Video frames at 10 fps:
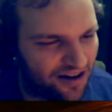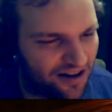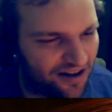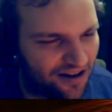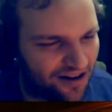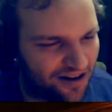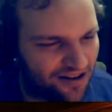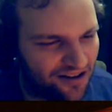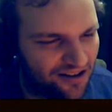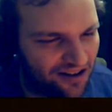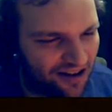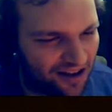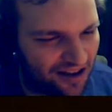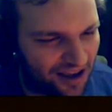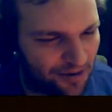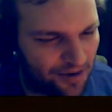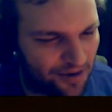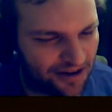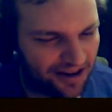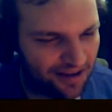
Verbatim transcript: uh, I want him.